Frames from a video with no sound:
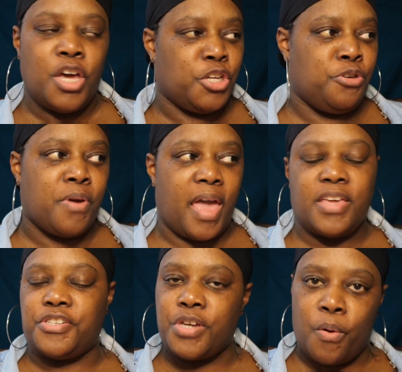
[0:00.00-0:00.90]
You
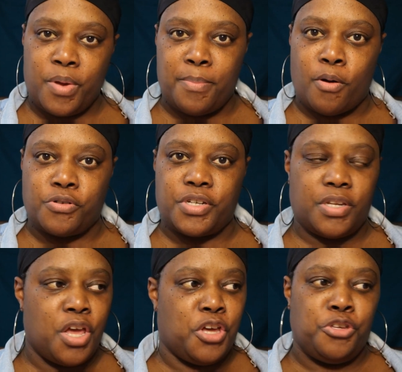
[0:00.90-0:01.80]
can't show
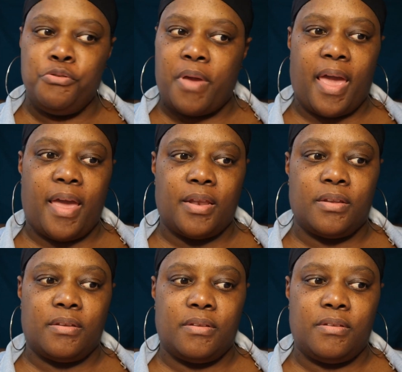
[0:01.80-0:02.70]
emotion. You can't
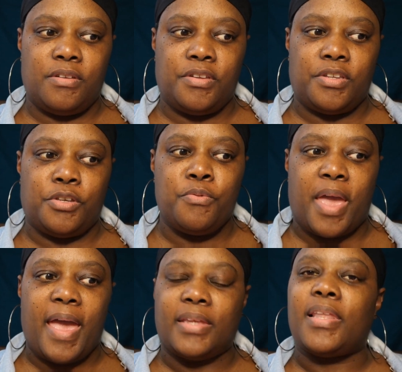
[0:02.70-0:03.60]

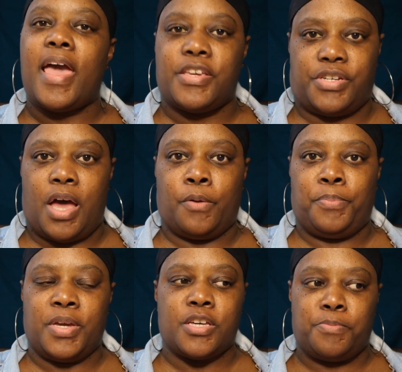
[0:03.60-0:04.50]
lash out
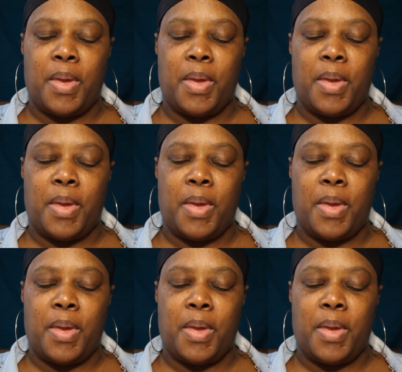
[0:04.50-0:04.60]
because